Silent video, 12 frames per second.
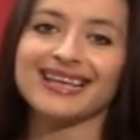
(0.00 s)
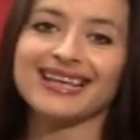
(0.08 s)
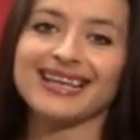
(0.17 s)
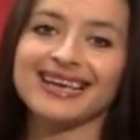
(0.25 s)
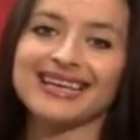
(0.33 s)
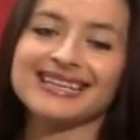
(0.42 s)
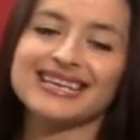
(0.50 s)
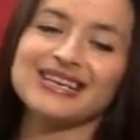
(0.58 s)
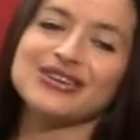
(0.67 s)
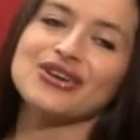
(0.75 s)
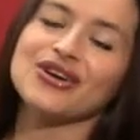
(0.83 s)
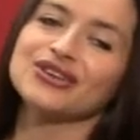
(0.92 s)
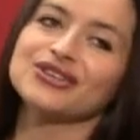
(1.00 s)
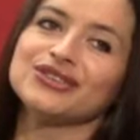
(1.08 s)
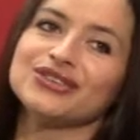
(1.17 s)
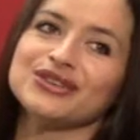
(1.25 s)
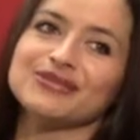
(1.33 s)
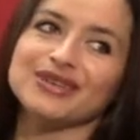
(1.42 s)
And then you go to
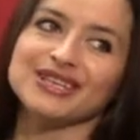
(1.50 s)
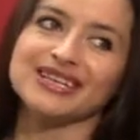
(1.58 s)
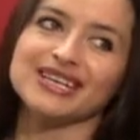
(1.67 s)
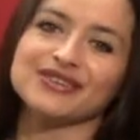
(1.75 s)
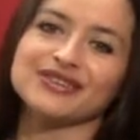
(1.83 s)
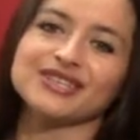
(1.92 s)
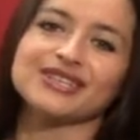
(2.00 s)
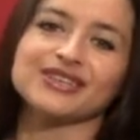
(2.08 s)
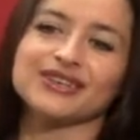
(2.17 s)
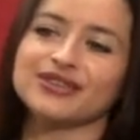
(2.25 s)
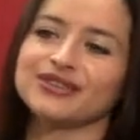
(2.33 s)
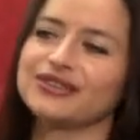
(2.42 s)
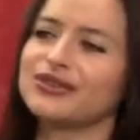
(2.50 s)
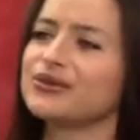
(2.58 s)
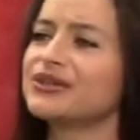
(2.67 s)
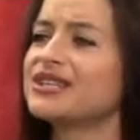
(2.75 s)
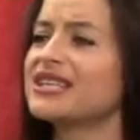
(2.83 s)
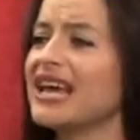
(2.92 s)
your community of sisterhood who
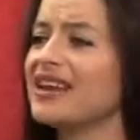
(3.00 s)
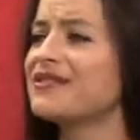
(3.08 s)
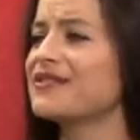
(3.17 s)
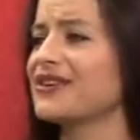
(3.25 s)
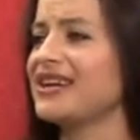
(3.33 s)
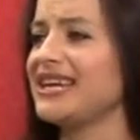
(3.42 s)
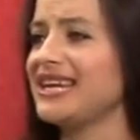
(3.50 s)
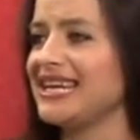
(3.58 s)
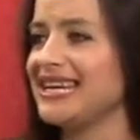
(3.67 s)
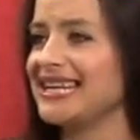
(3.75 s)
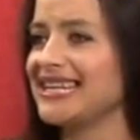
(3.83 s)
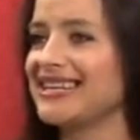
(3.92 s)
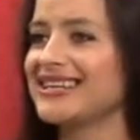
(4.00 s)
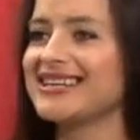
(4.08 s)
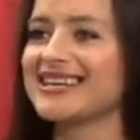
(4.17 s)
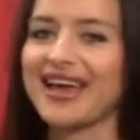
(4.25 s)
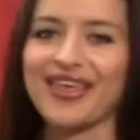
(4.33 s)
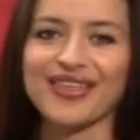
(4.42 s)
celebrate
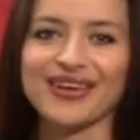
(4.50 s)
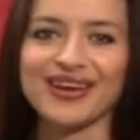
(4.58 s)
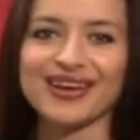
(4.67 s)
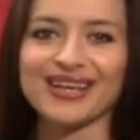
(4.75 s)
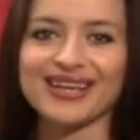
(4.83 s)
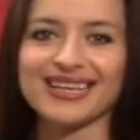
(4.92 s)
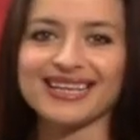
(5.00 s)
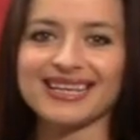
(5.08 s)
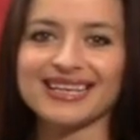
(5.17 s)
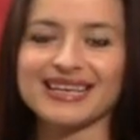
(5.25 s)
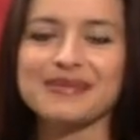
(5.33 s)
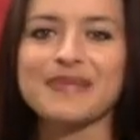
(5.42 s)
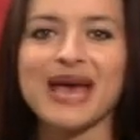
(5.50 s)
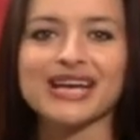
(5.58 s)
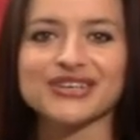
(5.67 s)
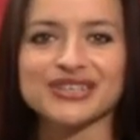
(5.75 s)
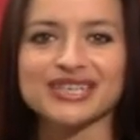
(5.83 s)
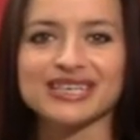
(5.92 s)
together.
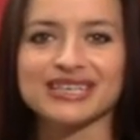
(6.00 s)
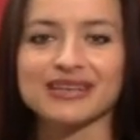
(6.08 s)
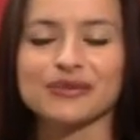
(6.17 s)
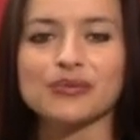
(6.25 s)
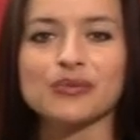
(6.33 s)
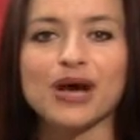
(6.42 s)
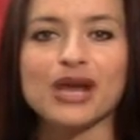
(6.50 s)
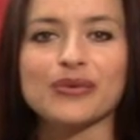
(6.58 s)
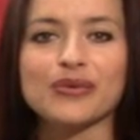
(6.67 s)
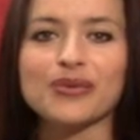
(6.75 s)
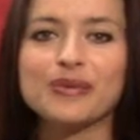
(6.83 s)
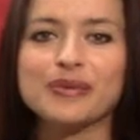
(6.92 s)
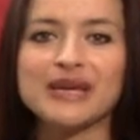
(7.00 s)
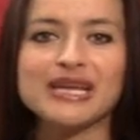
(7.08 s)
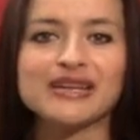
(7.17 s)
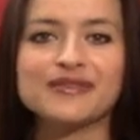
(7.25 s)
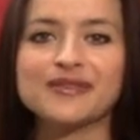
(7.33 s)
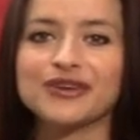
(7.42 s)
Imagine what it will
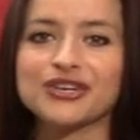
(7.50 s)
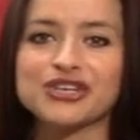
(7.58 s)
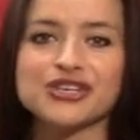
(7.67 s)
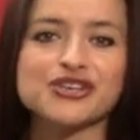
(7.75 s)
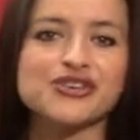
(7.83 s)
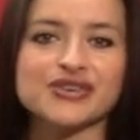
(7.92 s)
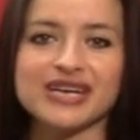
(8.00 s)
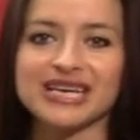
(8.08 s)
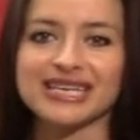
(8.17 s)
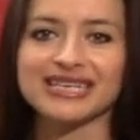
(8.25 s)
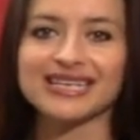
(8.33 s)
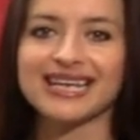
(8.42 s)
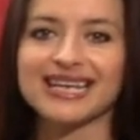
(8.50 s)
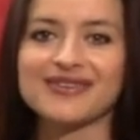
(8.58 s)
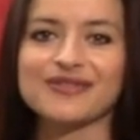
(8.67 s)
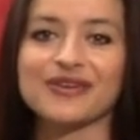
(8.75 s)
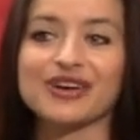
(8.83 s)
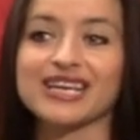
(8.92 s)
mean for children,
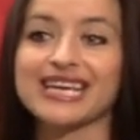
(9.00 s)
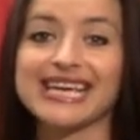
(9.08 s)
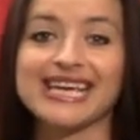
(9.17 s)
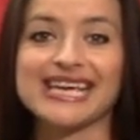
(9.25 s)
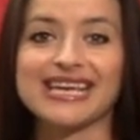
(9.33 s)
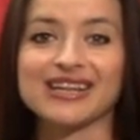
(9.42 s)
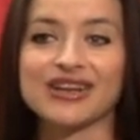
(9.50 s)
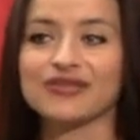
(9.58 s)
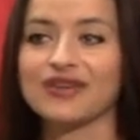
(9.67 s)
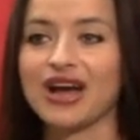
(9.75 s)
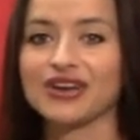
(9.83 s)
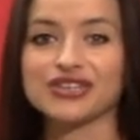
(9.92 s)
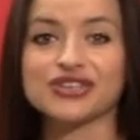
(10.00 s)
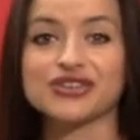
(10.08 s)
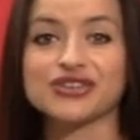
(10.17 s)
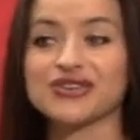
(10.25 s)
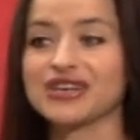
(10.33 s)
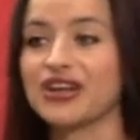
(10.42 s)
for kids of our
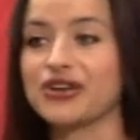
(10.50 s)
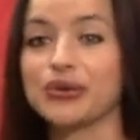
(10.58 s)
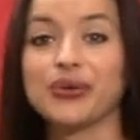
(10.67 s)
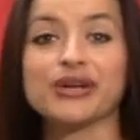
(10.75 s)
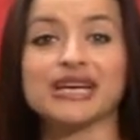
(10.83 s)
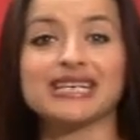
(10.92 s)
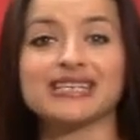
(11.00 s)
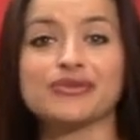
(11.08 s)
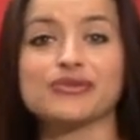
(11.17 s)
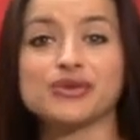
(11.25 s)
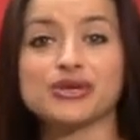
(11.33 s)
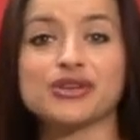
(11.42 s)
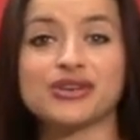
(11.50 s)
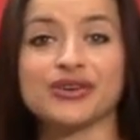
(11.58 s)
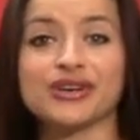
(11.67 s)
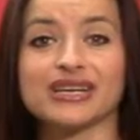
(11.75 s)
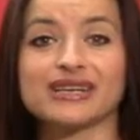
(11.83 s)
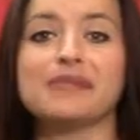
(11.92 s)
children, our daughters, our future daughters.